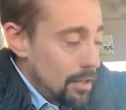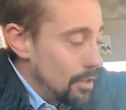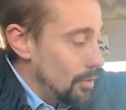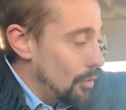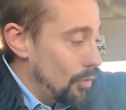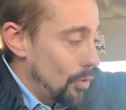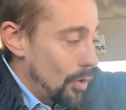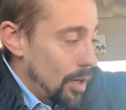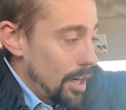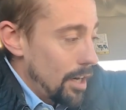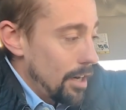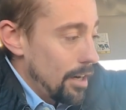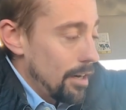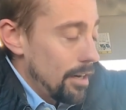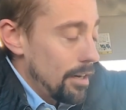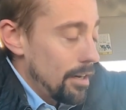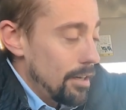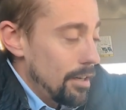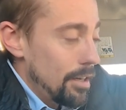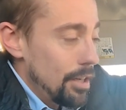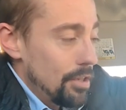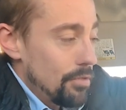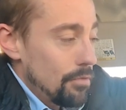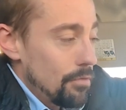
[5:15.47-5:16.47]
where
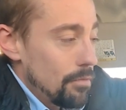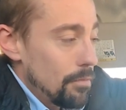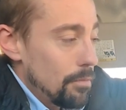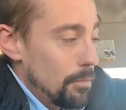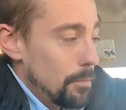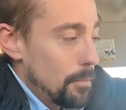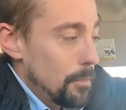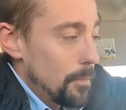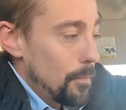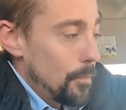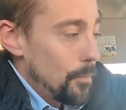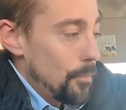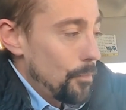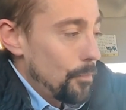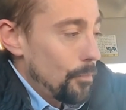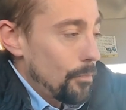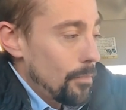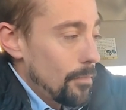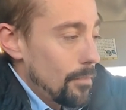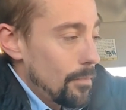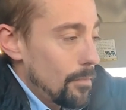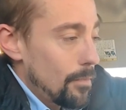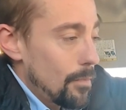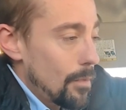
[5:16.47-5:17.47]
you
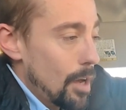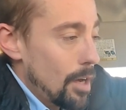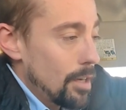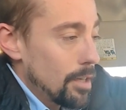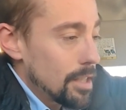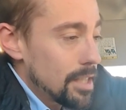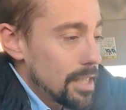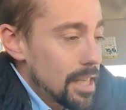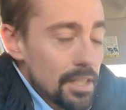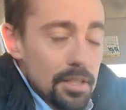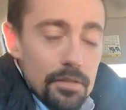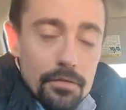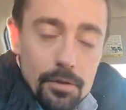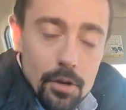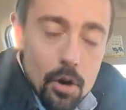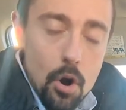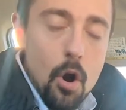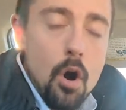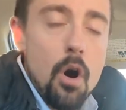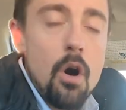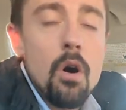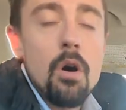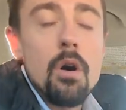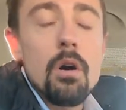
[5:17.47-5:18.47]
a sense of
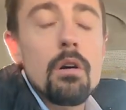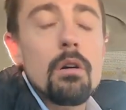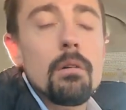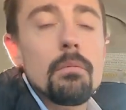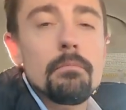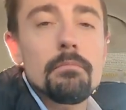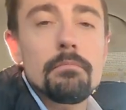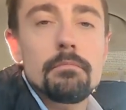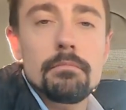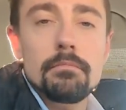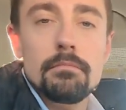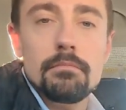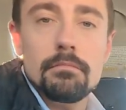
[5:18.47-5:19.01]
calm